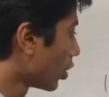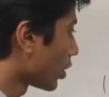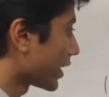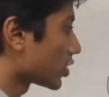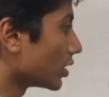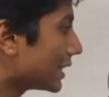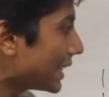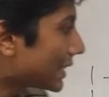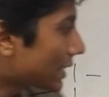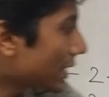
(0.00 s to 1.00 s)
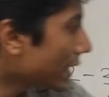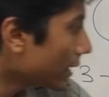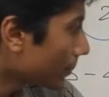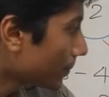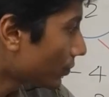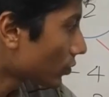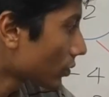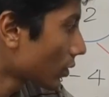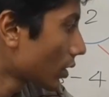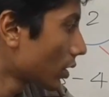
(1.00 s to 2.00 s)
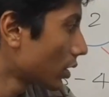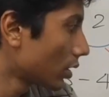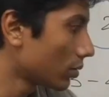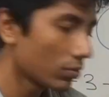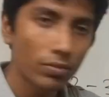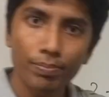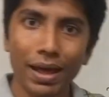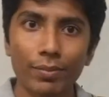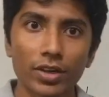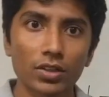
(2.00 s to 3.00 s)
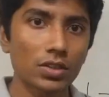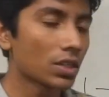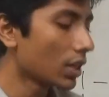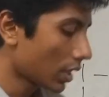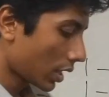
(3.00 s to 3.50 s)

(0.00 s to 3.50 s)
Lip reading: Okay, so these three parameters